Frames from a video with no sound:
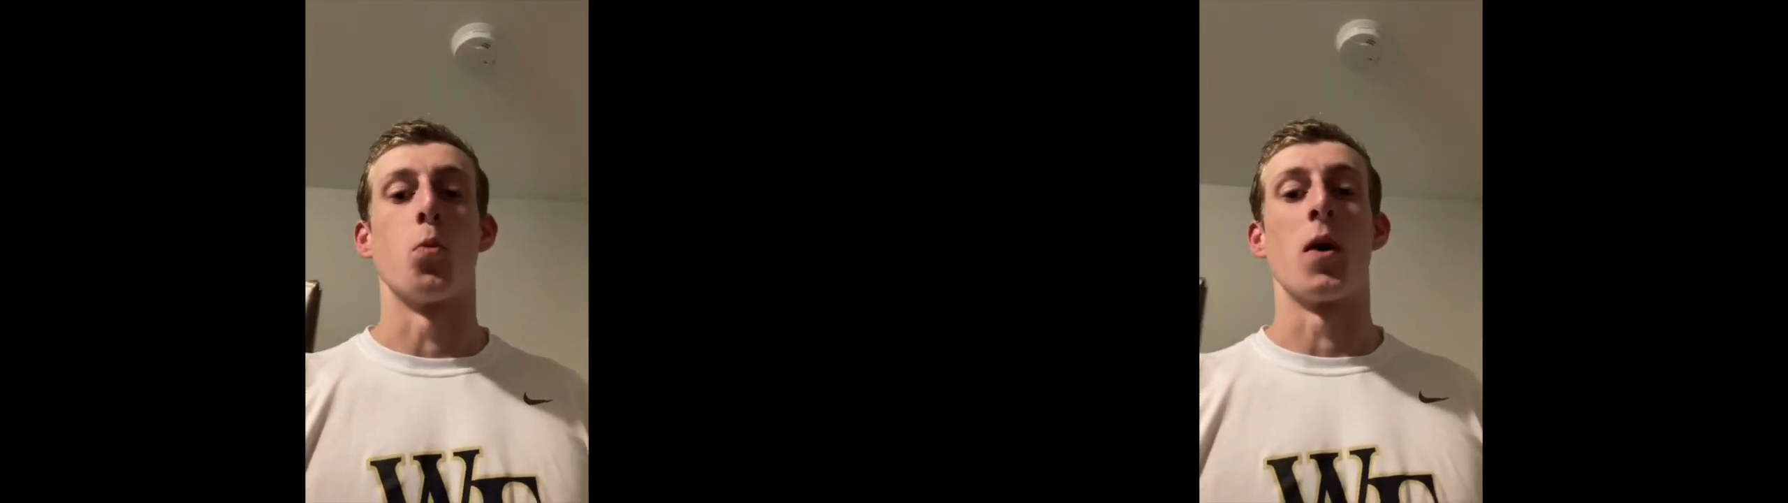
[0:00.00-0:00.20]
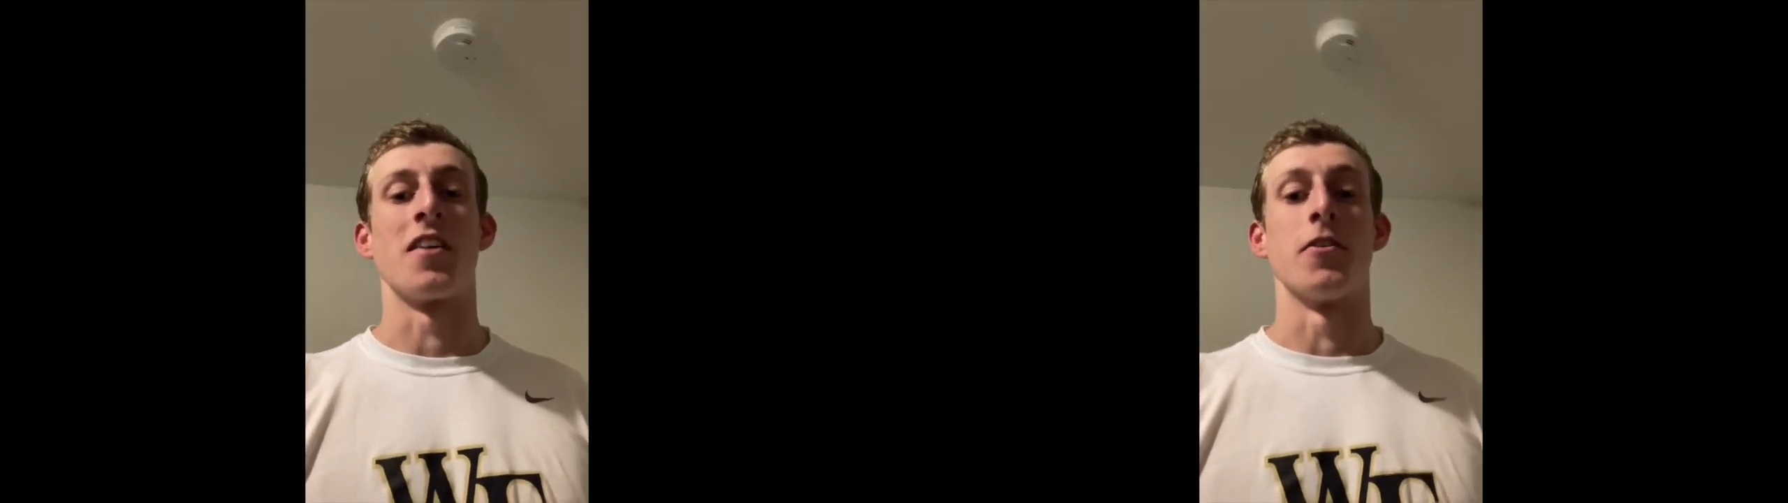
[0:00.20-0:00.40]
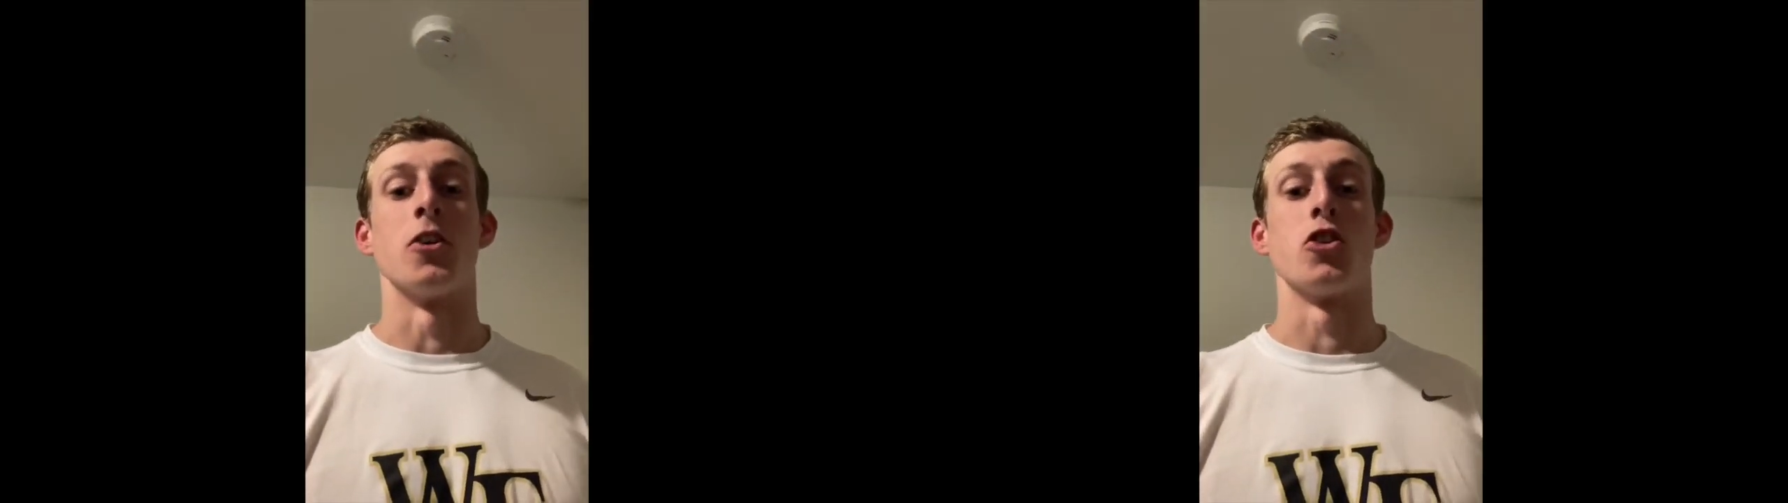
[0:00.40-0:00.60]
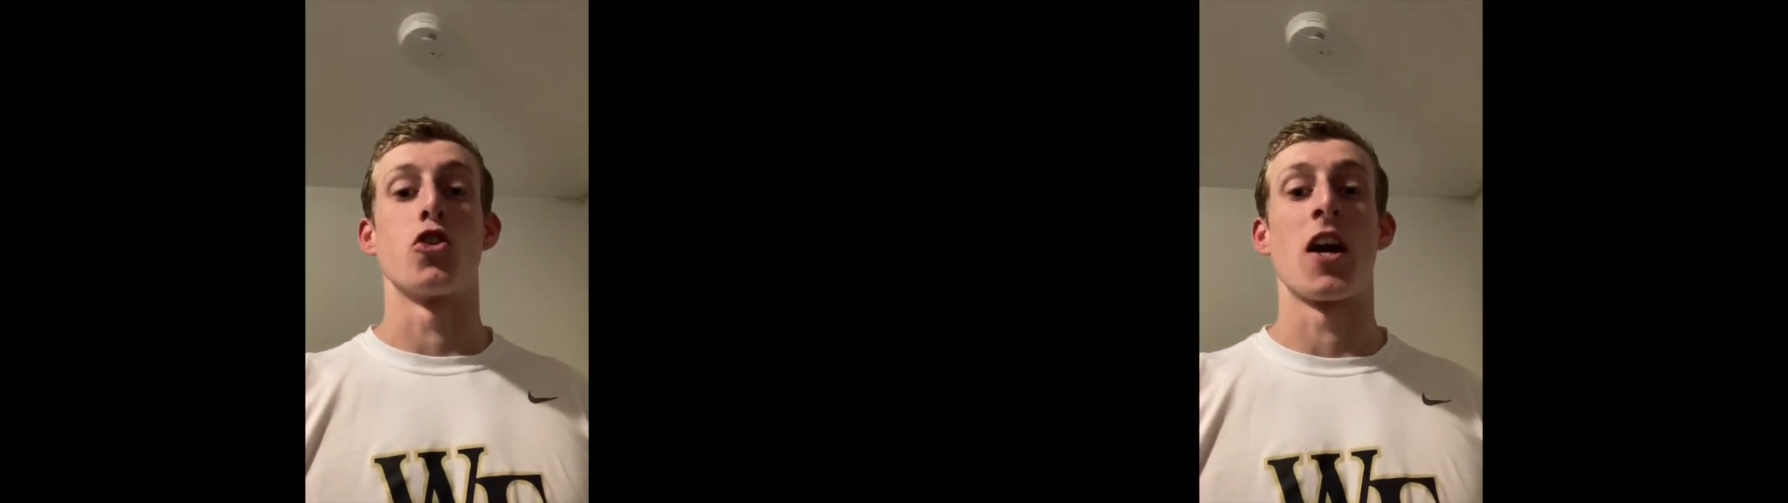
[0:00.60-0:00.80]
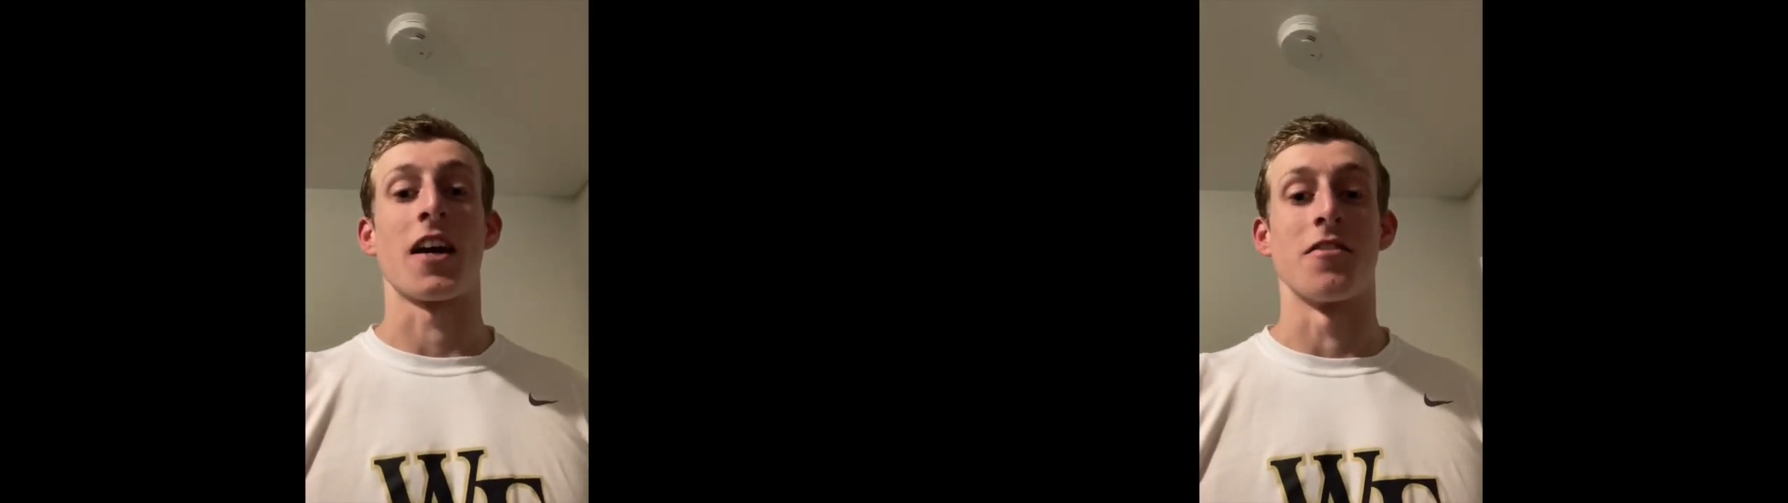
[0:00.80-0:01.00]
Wake Forest
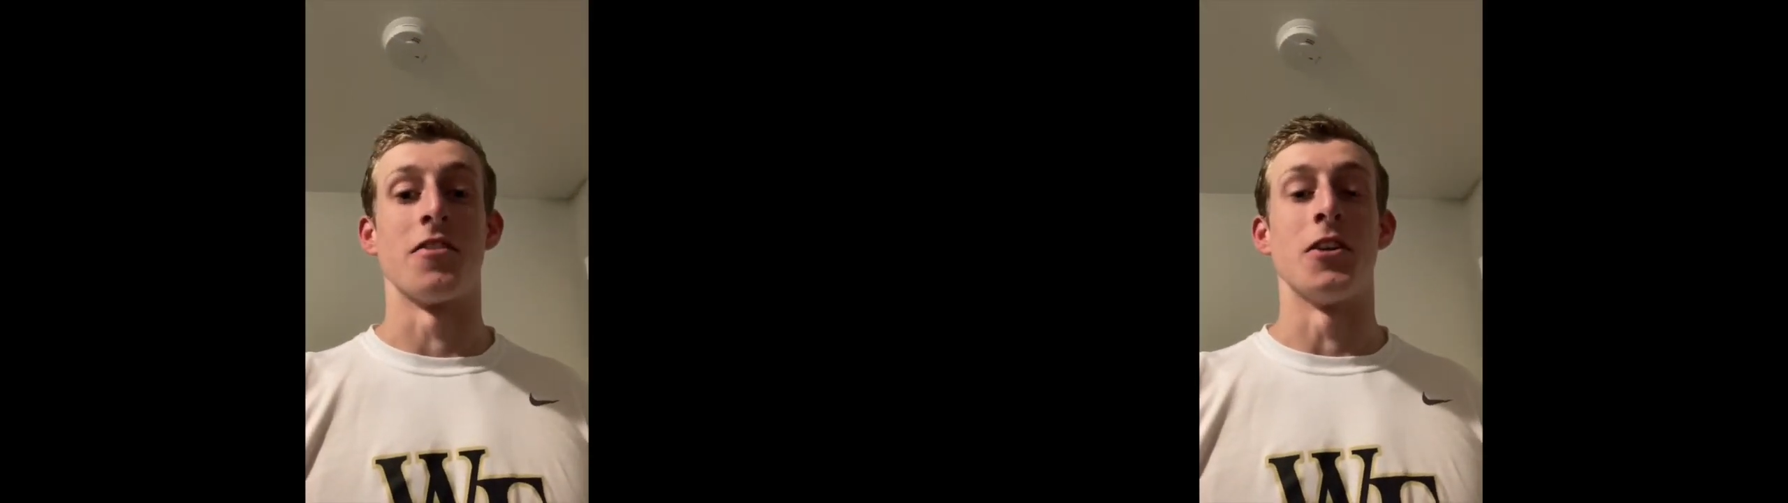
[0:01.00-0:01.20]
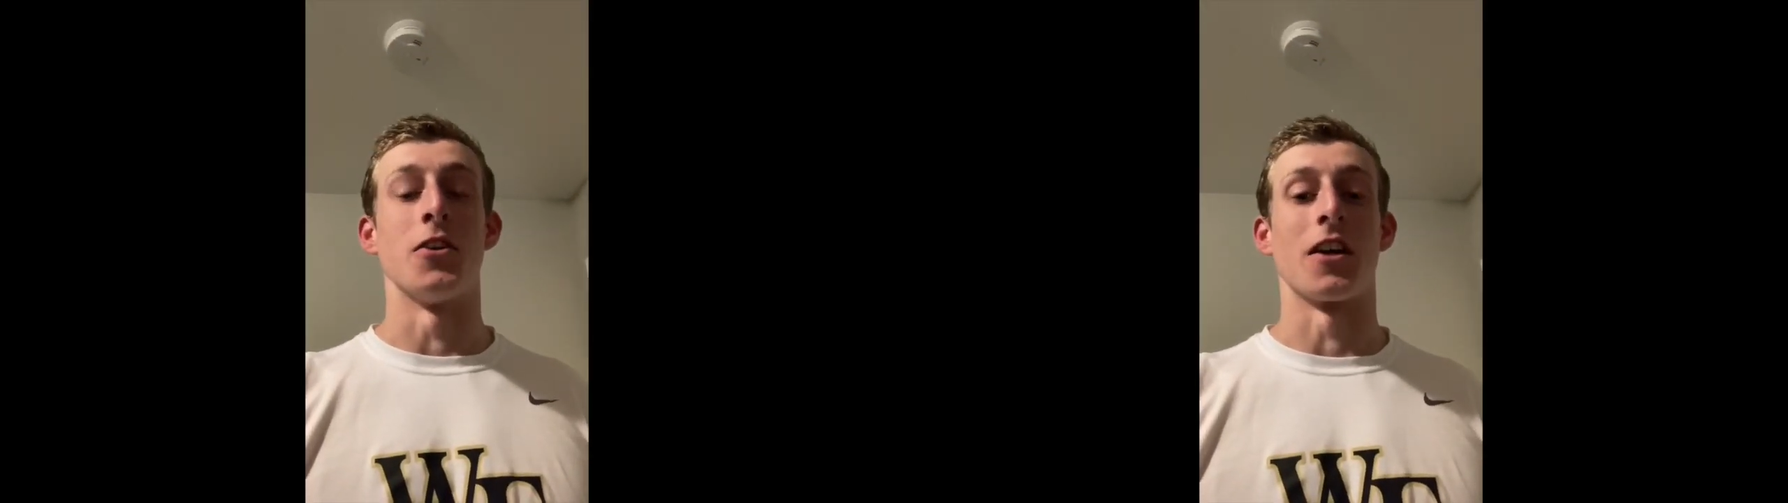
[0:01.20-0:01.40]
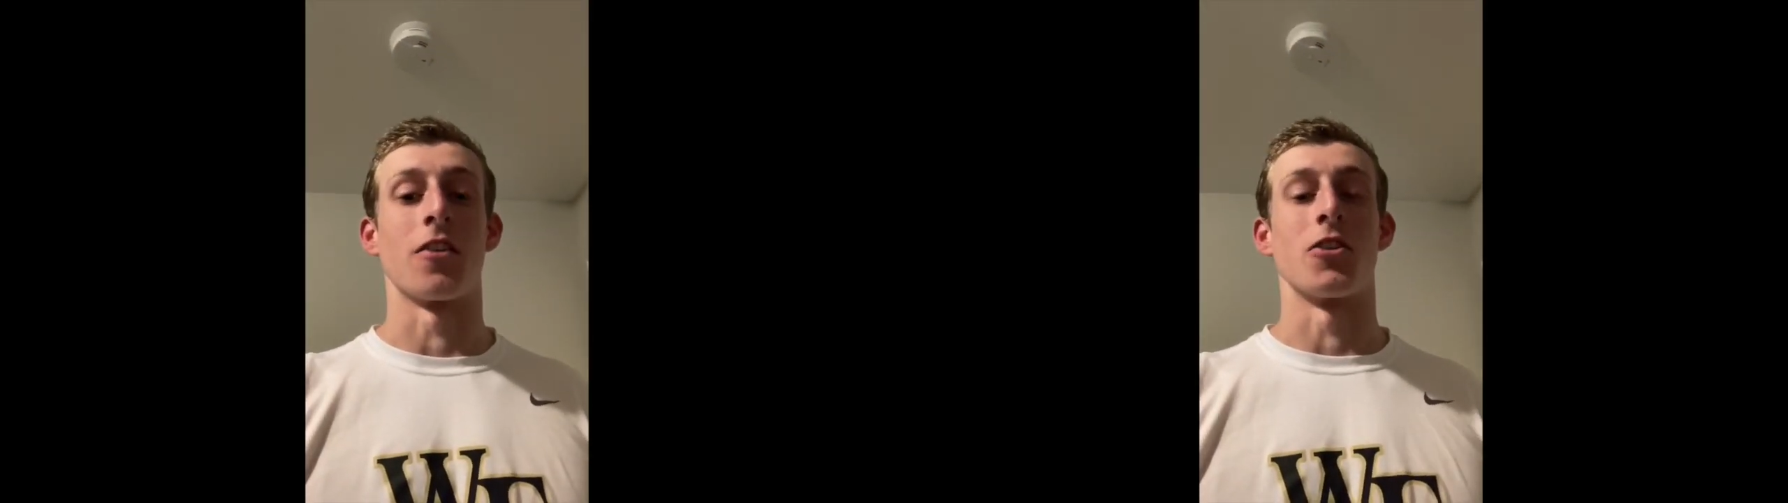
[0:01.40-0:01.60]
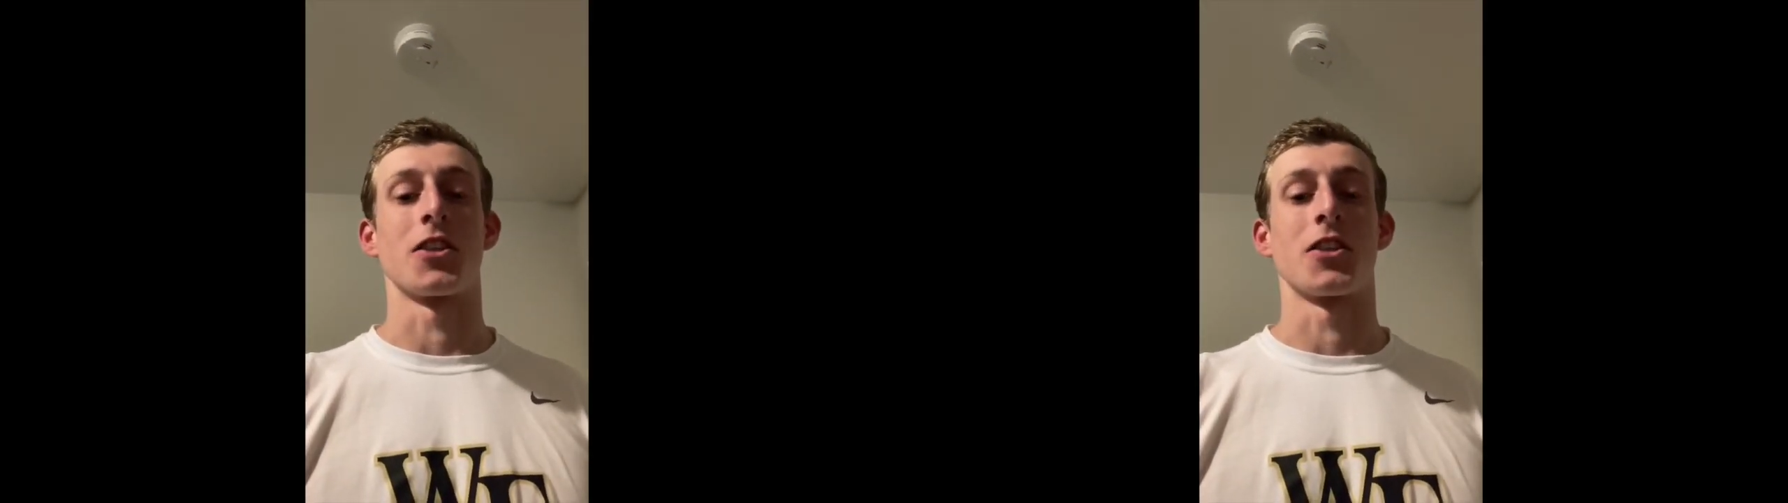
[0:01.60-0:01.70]
Track and Field and Cross